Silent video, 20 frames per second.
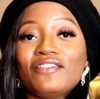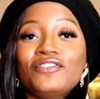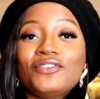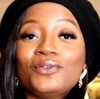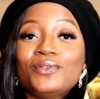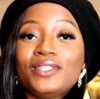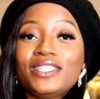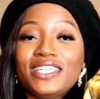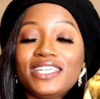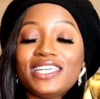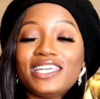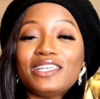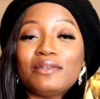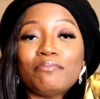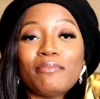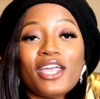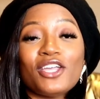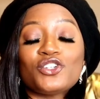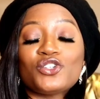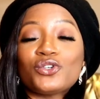If you
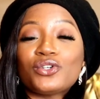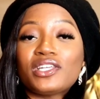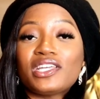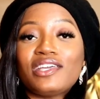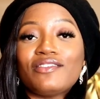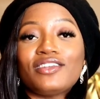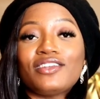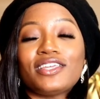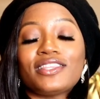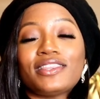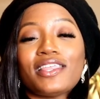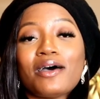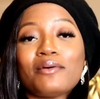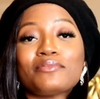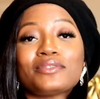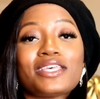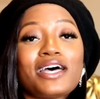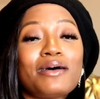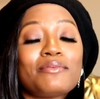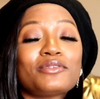did, make sure to give it a
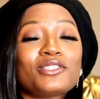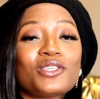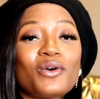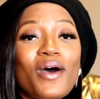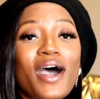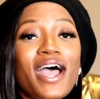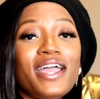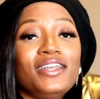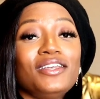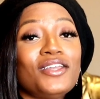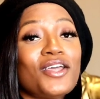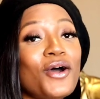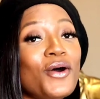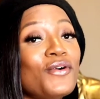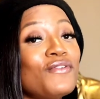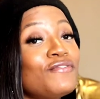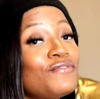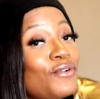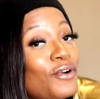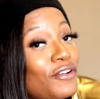thumbs up so I
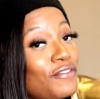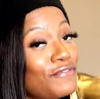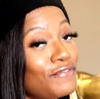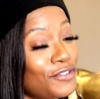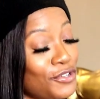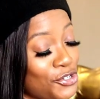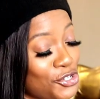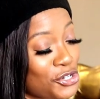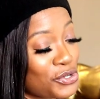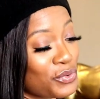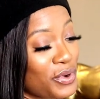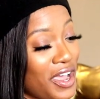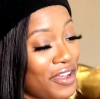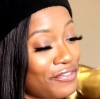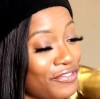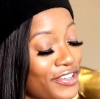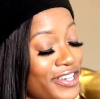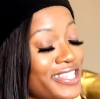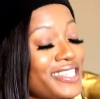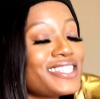know for future
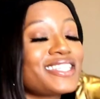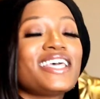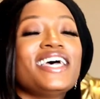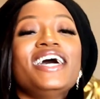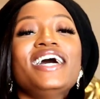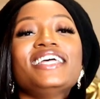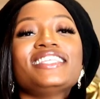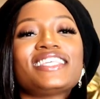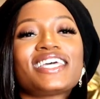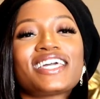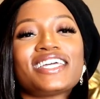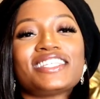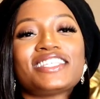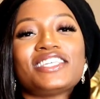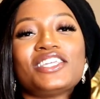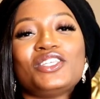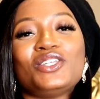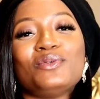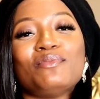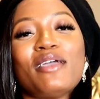reference to
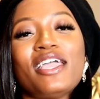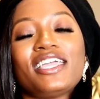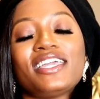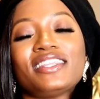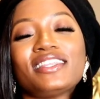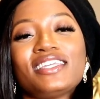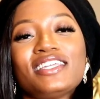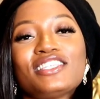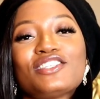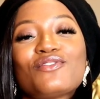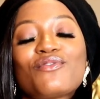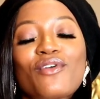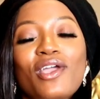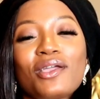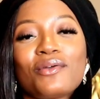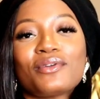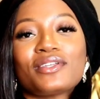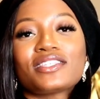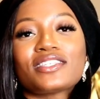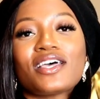continue making these
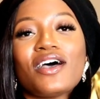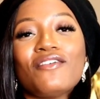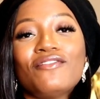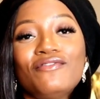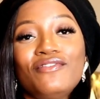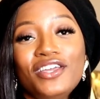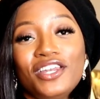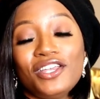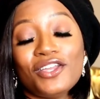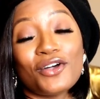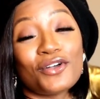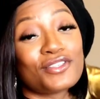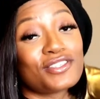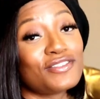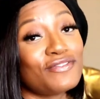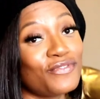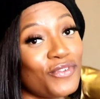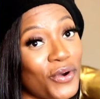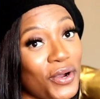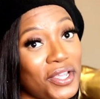fragrance videos
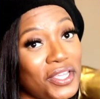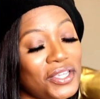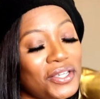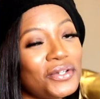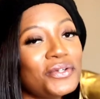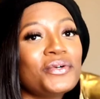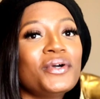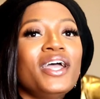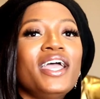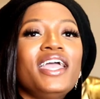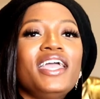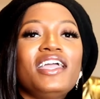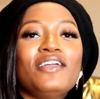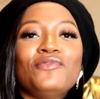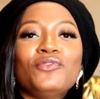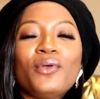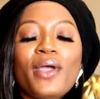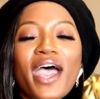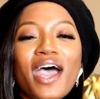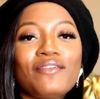for you.
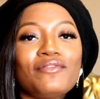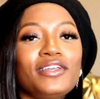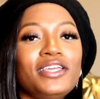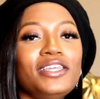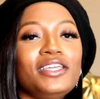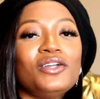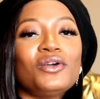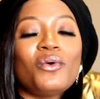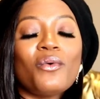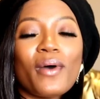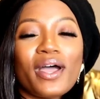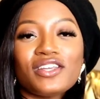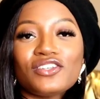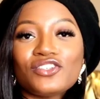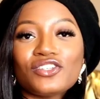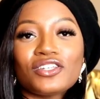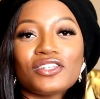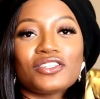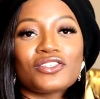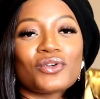If you have any
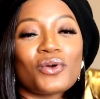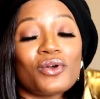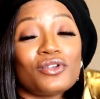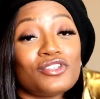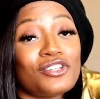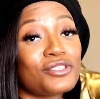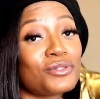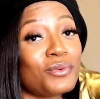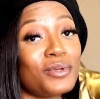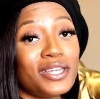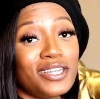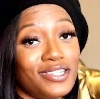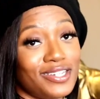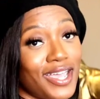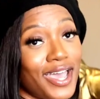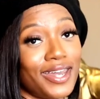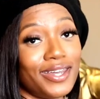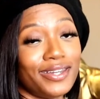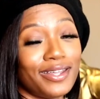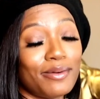questions or just want to
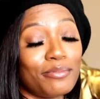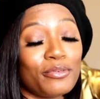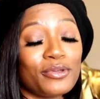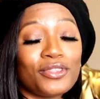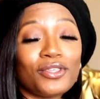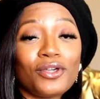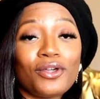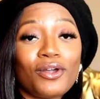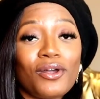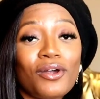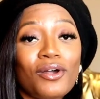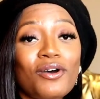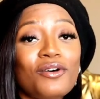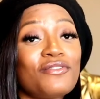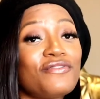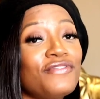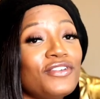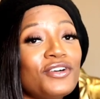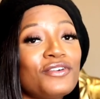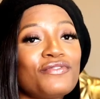chat it up with your
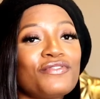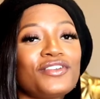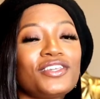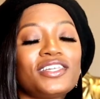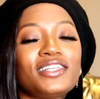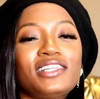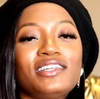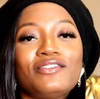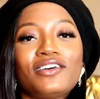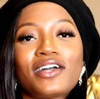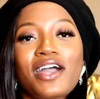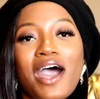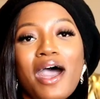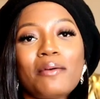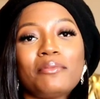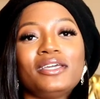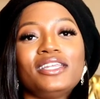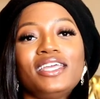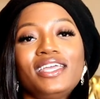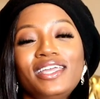girl, feel free to leave a
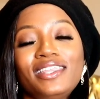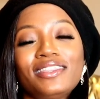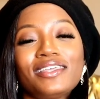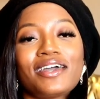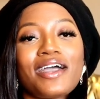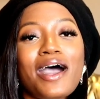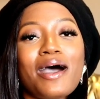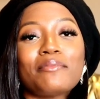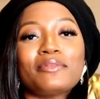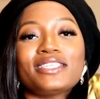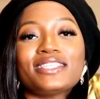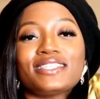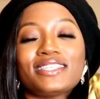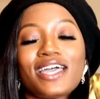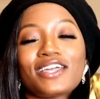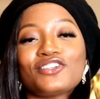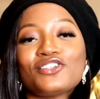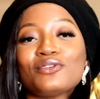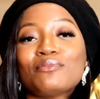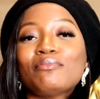comment in the comment
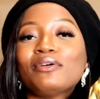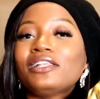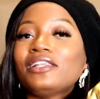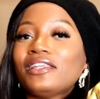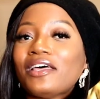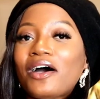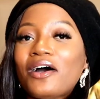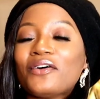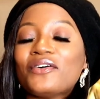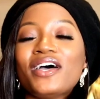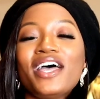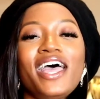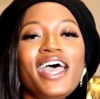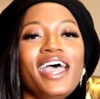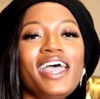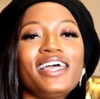section below.